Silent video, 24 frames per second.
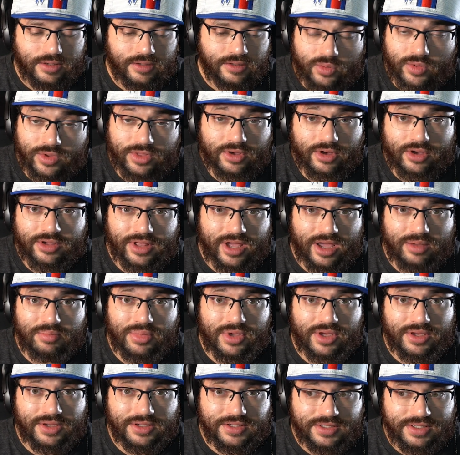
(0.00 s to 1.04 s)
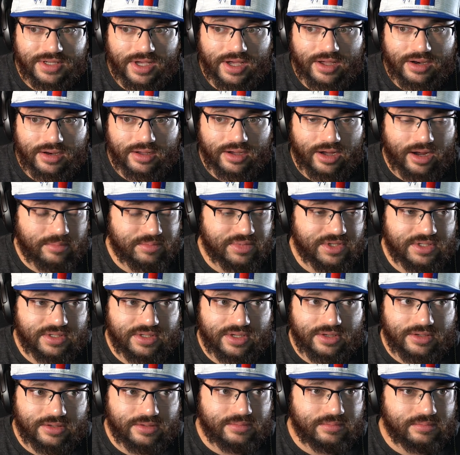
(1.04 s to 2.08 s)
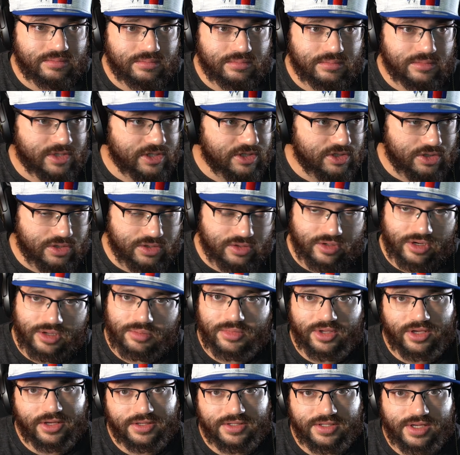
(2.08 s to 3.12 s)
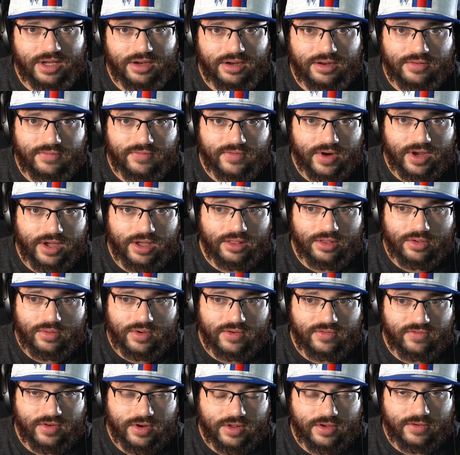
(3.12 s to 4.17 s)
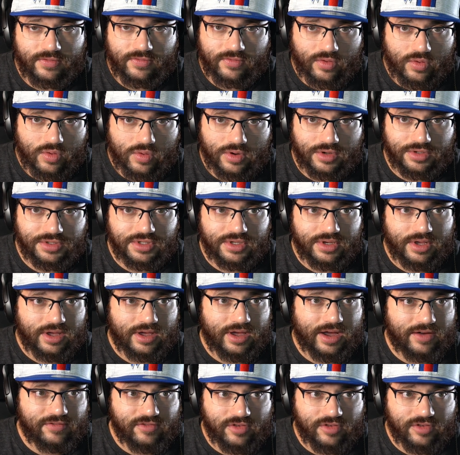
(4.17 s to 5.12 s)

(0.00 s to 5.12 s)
So with all that being said, I'm still extremely excited for Halo Infinite, of course.